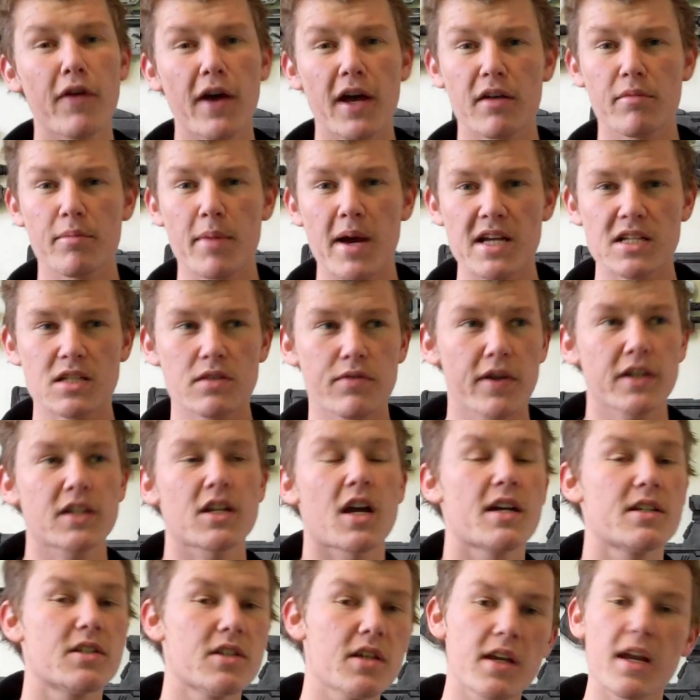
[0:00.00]
fan of Mass Effect,
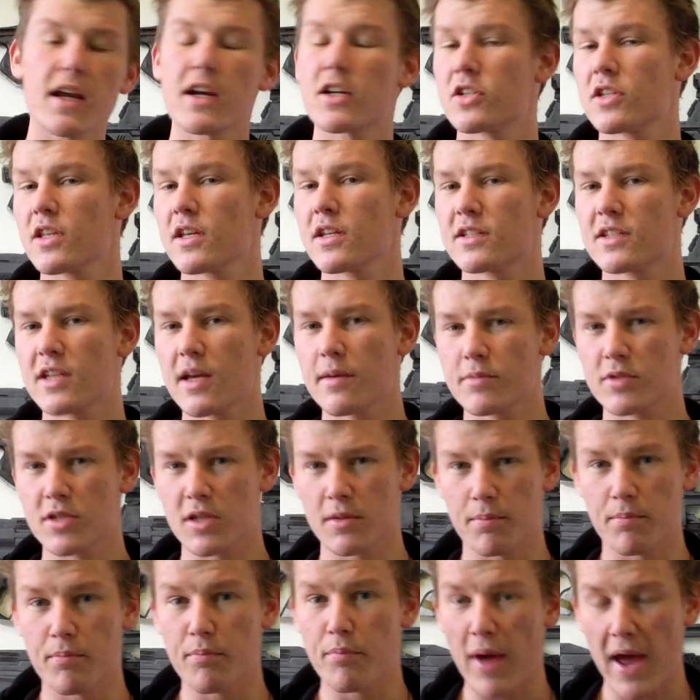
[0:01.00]
I did actually attempt
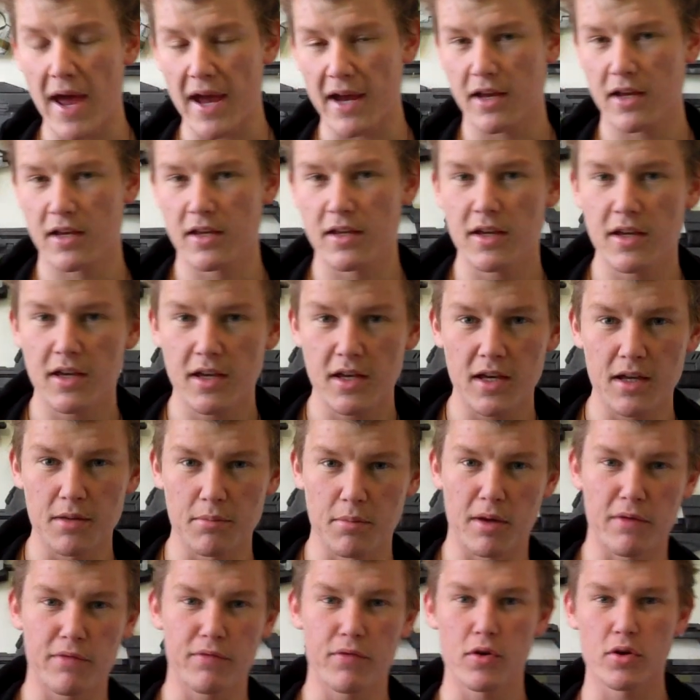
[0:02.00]
it back
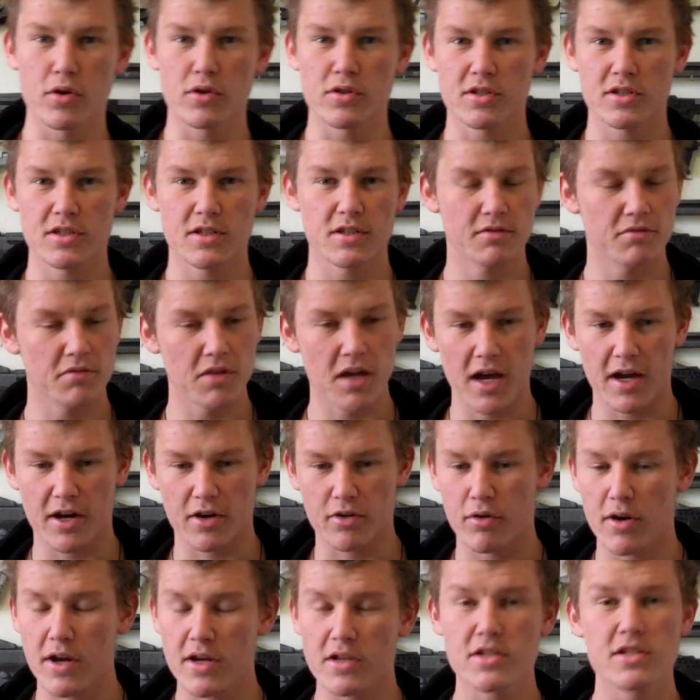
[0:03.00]
in my first
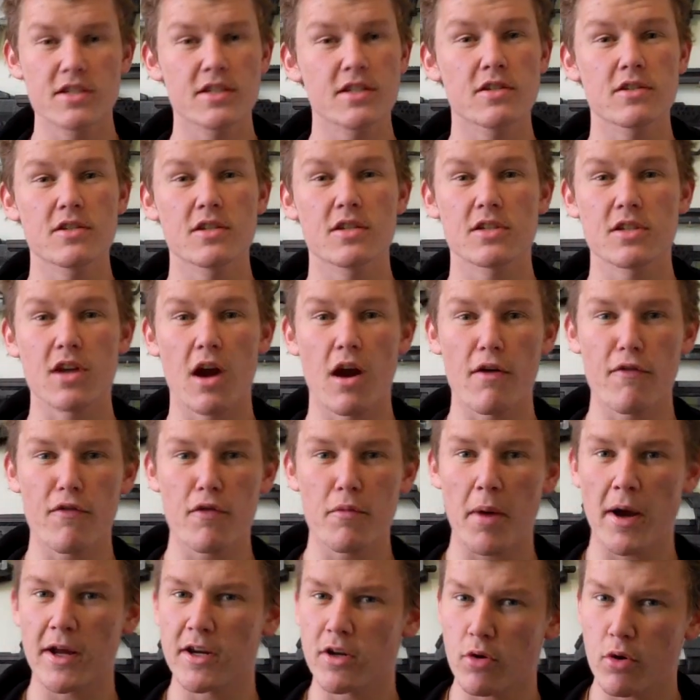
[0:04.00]
creations into
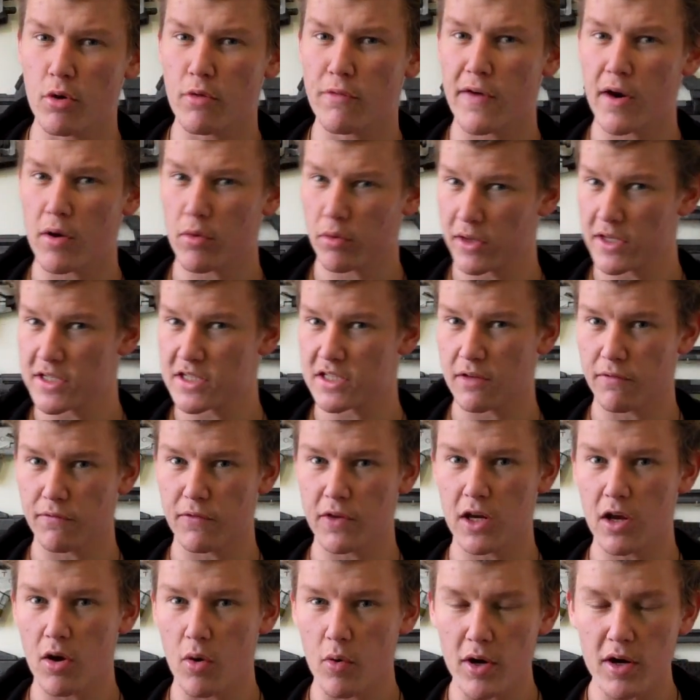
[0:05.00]
Styrofoam. I don't know if I released a
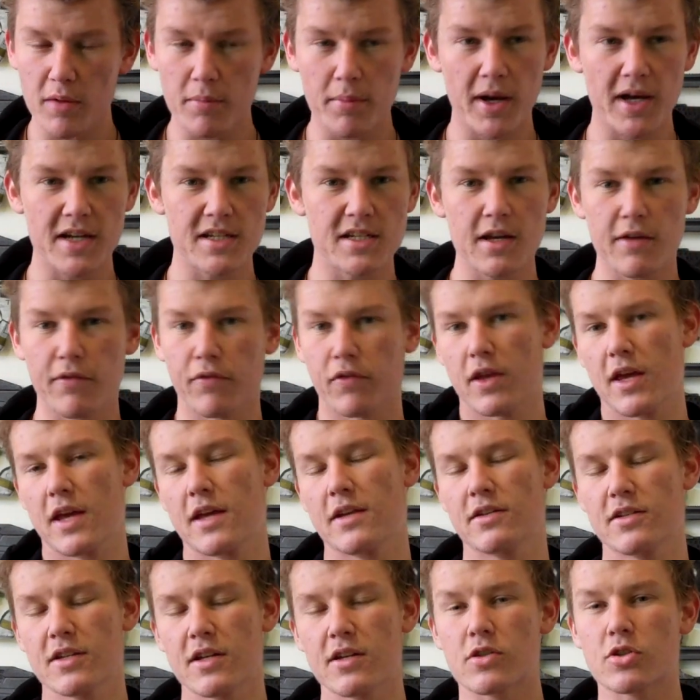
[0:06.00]
video on it, but I
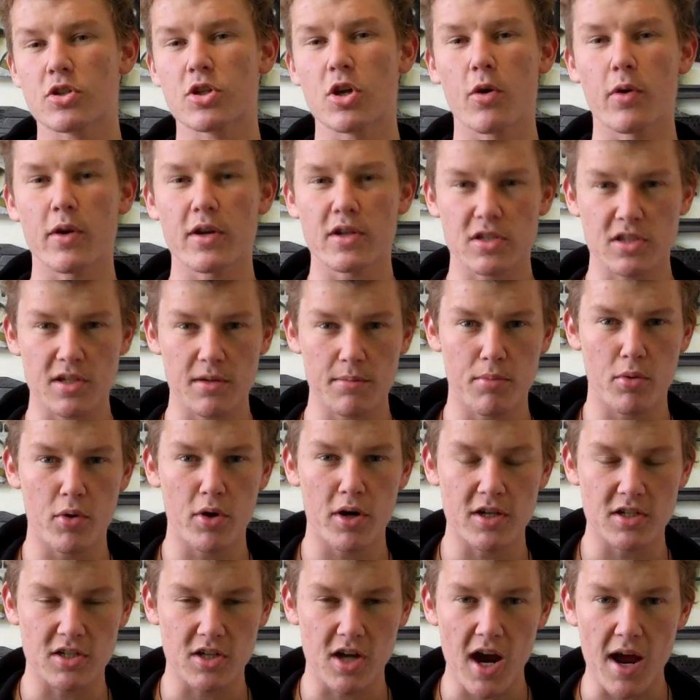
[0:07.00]
definitely did show it at some
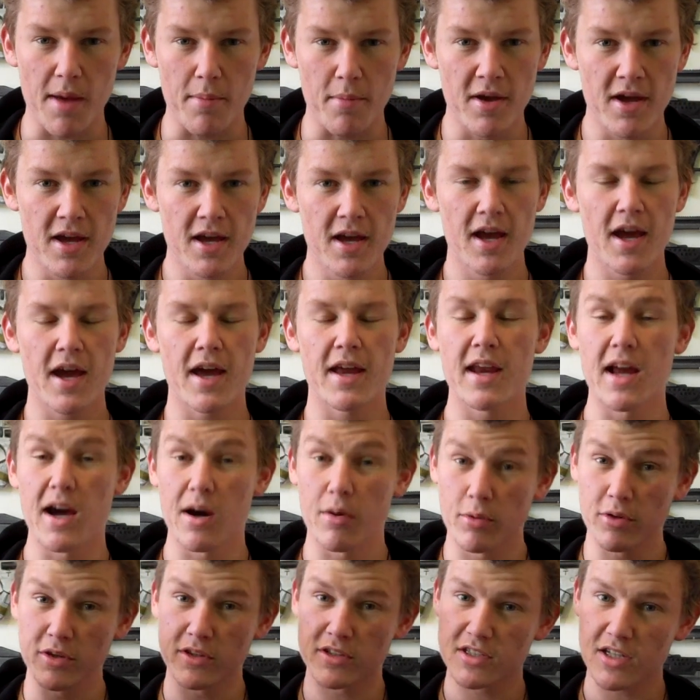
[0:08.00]
point in time. And
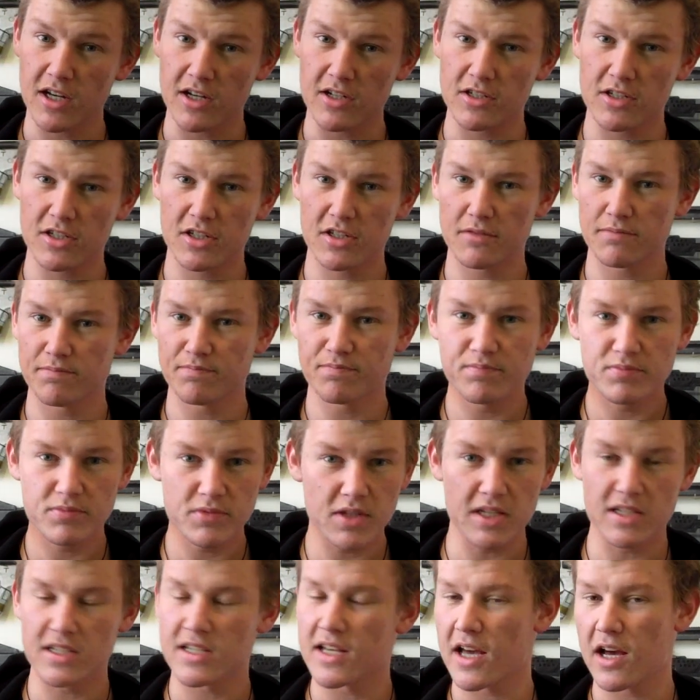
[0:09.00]
now with such
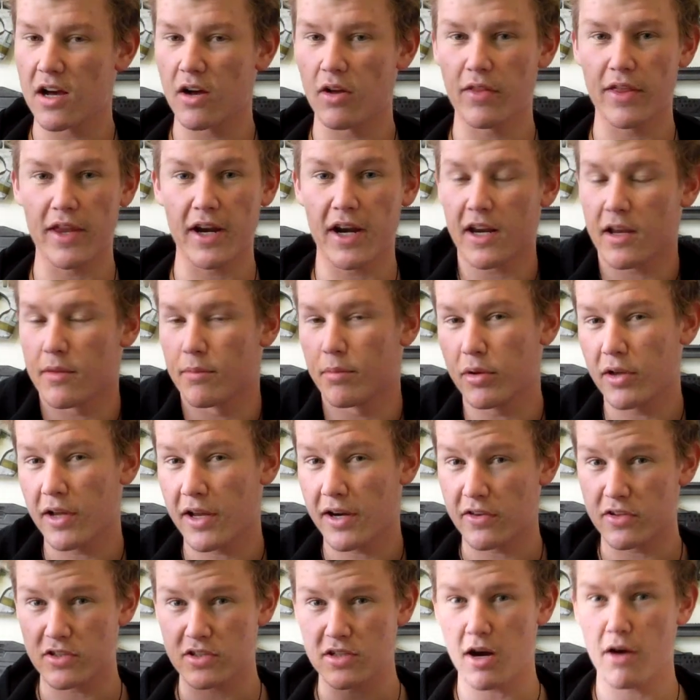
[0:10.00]
detail that I can pull
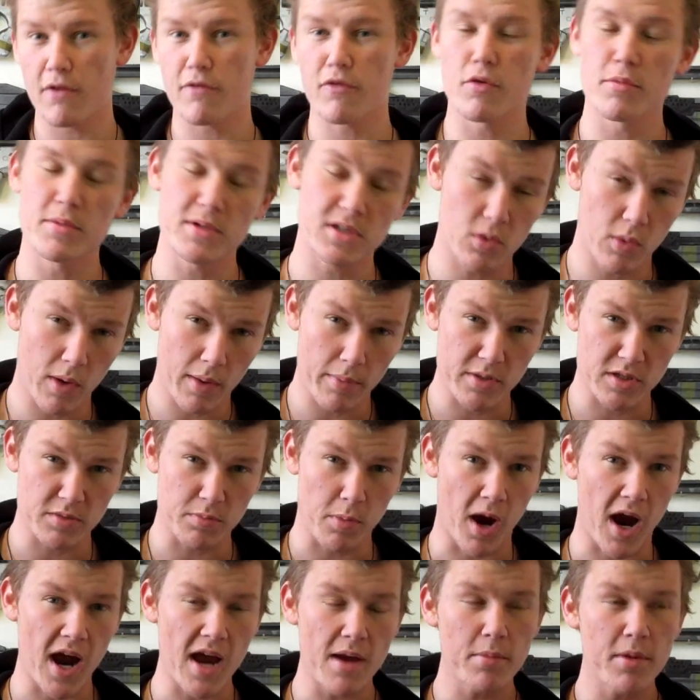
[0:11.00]
out of the Styrofoam as the weapons
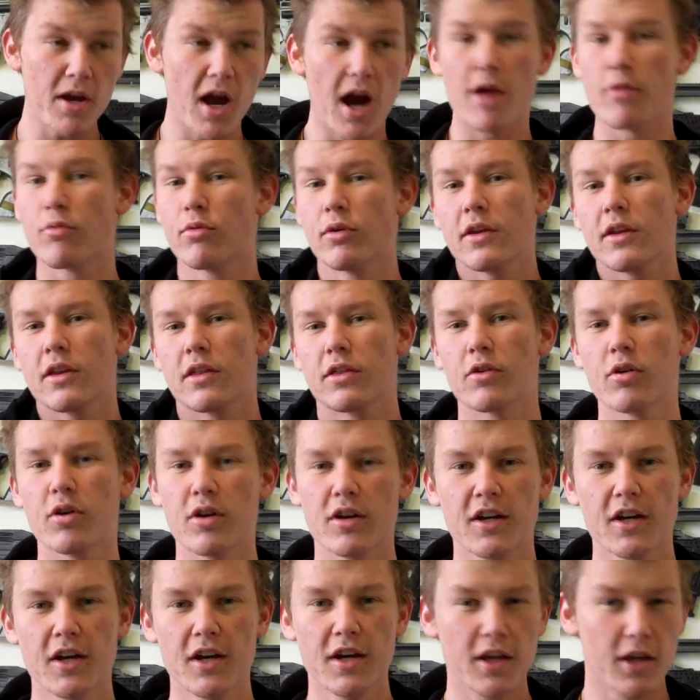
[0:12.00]
behind me, I really
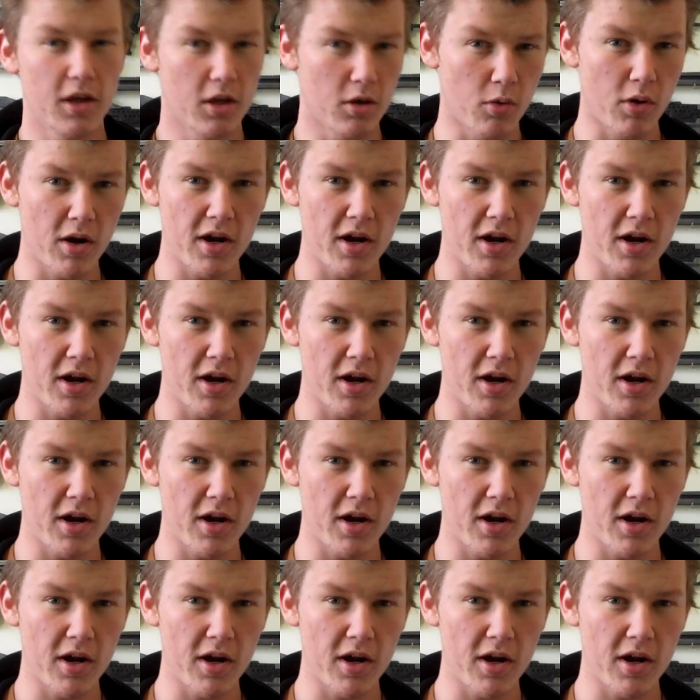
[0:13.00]
thought, you